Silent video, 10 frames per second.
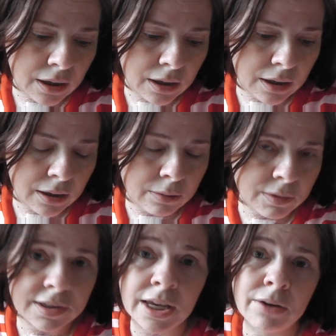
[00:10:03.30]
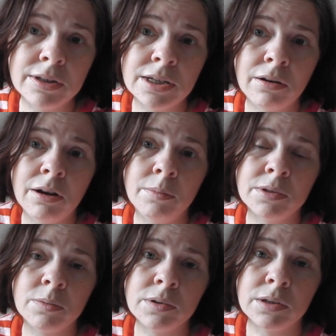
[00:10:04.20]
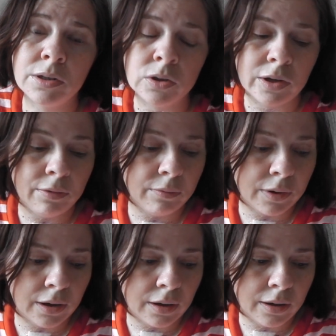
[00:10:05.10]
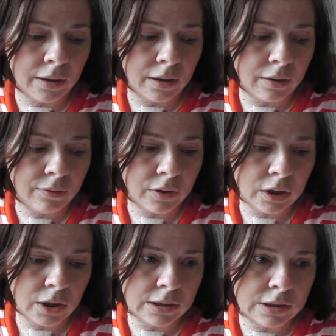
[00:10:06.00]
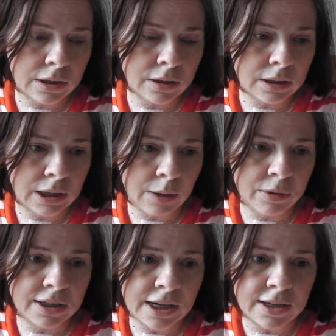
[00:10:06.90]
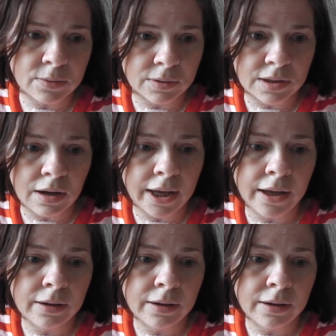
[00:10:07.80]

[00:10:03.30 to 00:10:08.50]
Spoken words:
It was scary times. I was on a drip for a good... How many days was I?